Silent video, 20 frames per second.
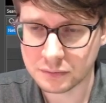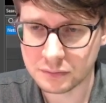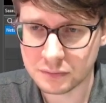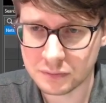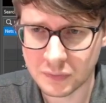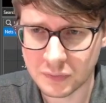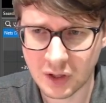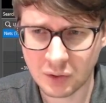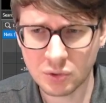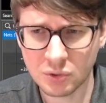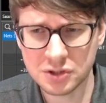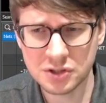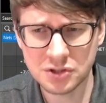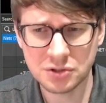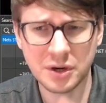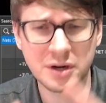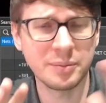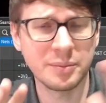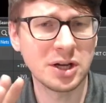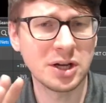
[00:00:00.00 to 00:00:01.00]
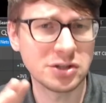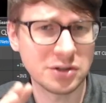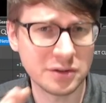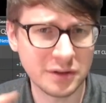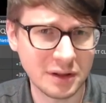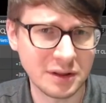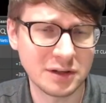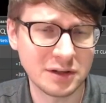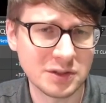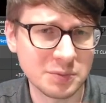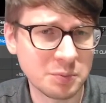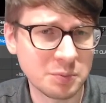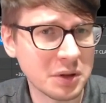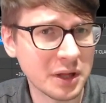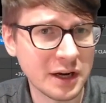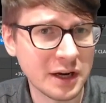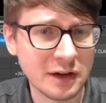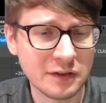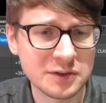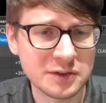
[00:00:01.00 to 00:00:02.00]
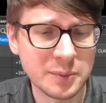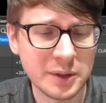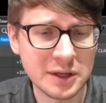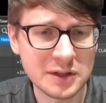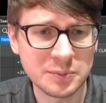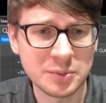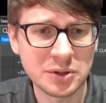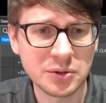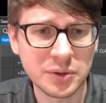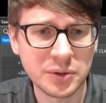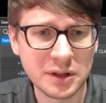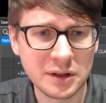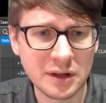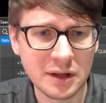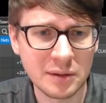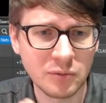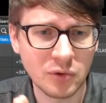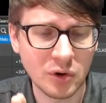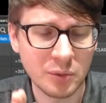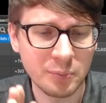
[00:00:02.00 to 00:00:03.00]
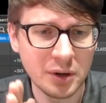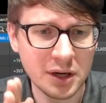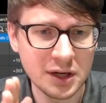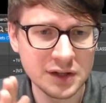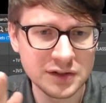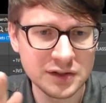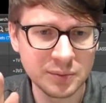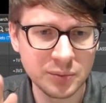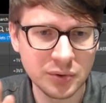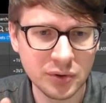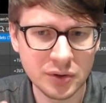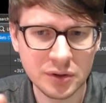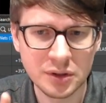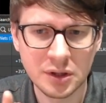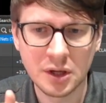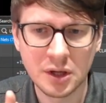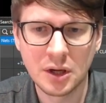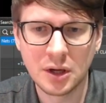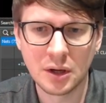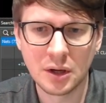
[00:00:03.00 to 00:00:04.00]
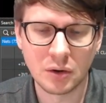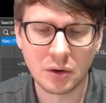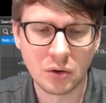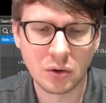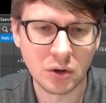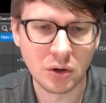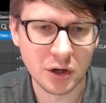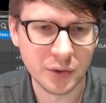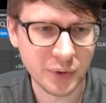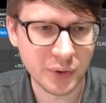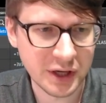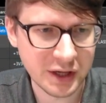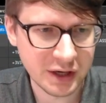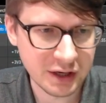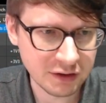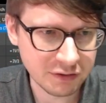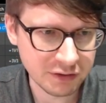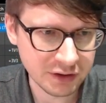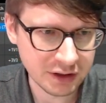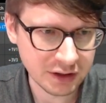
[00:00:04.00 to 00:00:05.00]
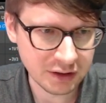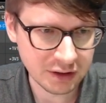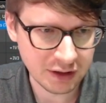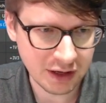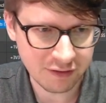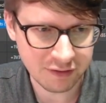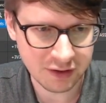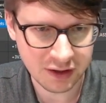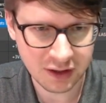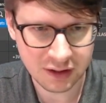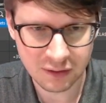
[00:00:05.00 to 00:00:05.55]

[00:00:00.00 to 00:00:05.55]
We'll just try to make sure that there's plenty of space between them where possible, or we can even navigate them